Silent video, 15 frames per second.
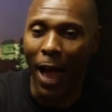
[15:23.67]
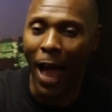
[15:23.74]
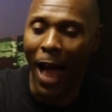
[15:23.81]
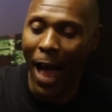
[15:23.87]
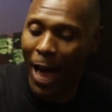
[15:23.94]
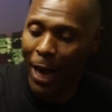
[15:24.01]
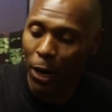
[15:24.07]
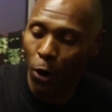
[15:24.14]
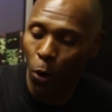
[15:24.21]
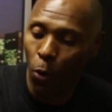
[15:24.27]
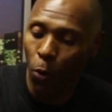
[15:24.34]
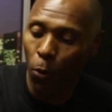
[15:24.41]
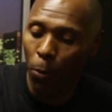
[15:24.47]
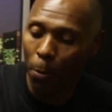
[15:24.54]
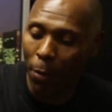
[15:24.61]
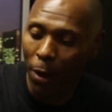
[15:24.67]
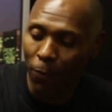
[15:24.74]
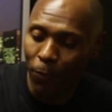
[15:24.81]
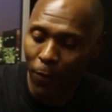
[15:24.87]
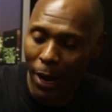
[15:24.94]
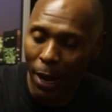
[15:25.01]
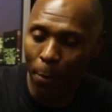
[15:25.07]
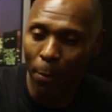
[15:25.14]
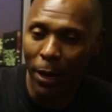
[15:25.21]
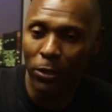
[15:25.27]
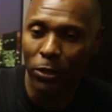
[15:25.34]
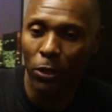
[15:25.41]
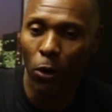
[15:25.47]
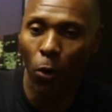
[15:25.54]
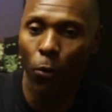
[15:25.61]
I know, my fan
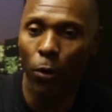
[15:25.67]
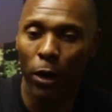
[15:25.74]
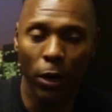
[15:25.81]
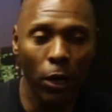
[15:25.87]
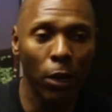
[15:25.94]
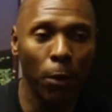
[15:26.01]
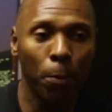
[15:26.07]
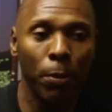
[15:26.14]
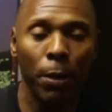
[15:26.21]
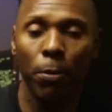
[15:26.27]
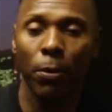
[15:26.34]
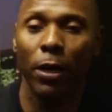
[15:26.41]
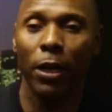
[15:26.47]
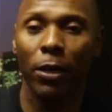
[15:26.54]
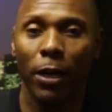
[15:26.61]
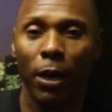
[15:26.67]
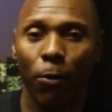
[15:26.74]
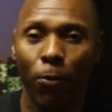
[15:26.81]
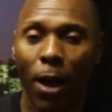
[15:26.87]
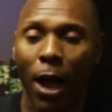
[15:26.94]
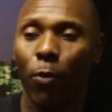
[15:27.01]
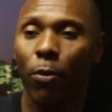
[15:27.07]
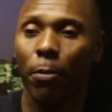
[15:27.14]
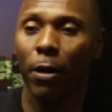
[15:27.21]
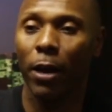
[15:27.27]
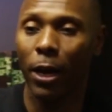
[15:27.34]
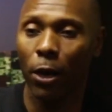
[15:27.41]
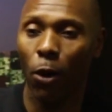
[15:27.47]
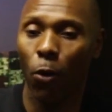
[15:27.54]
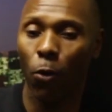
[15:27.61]
base know, and other people that, that rock with me,
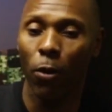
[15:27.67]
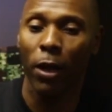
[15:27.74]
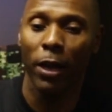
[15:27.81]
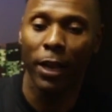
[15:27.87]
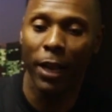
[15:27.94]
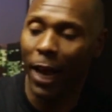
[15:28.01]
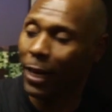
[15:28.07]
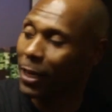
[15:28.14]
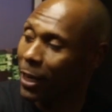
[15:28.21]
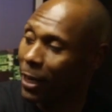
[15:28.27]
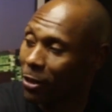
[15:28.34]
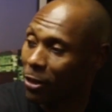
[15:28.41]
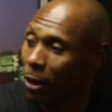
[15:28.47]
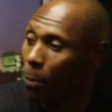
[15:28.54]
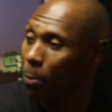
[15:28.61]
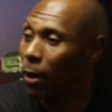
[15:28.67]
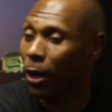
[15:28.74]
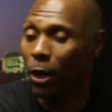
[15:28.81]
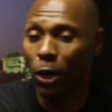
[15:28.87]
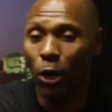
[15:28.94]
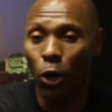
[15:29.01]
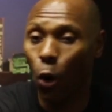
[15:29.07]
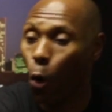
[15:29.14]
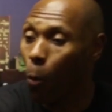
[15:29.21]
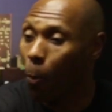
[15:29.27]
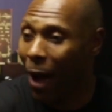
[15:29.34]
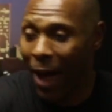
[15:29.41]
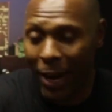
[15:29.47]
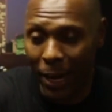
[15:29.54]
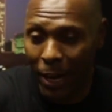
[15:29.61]
they know that I did something that
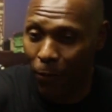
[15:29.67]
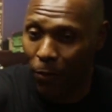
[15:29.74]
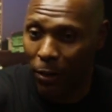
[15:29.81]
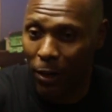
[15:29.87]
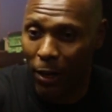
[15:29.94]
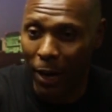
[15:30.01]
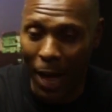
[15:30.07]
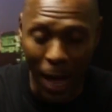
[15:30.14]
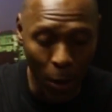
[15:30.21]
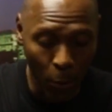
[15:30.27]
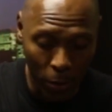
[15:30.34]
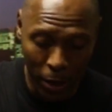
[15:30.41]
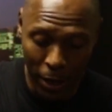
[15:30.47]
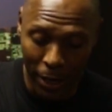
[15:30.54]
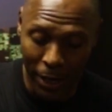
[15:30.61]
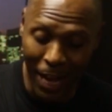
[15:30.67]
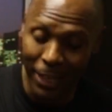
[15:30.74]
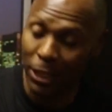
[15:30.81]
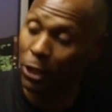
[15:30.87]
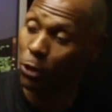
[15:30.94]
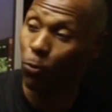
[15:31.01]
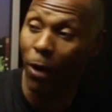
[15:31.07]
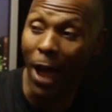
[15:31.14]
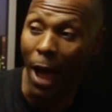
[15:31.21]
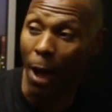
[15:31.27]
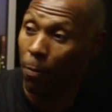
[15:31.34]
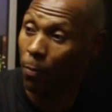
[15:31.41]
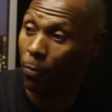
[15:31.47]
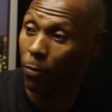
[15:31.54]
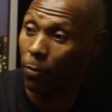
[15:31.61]
nobody ever done. I don't care, not just
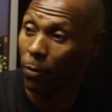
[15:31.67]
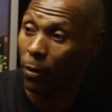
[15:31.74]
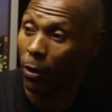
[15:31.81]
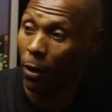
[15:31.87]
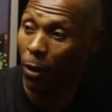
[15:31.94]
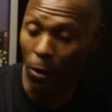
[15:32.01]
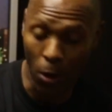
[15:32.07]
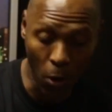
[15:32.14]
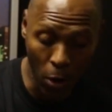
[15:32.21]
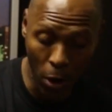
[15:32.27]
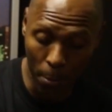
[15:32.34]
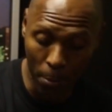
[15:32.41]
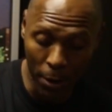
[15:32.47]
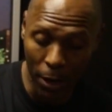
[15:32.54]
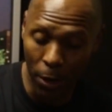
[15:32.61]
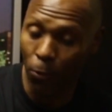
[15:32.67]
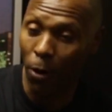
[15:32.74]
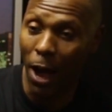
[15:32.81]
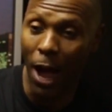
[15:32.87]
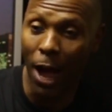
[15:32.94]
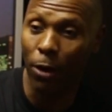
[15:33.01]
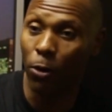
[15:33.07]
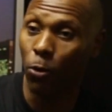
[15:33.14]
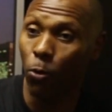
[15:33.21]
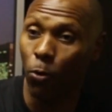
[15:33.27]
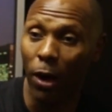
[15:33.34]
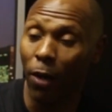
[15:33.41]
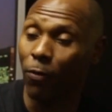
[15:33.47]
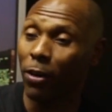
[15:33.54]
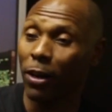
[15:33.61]
rap. Right. R&B, rock,
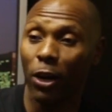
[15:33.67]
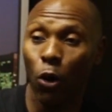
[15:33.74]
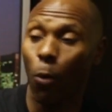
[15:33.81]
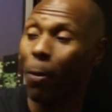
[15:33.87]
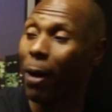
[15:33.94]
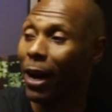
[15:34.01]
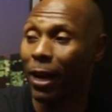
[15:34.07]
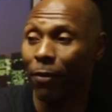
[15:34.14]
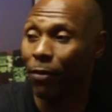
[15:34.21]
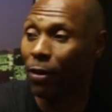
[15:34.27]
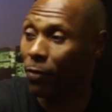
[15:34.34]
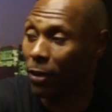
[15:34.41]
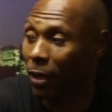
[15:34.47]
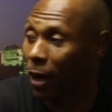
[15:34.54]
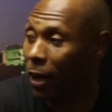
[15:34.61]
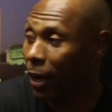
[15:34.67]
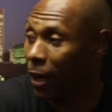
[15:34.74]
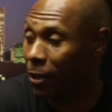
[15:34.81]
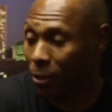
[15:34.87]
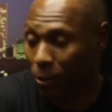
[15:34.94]
whoever, nobody have ever done that.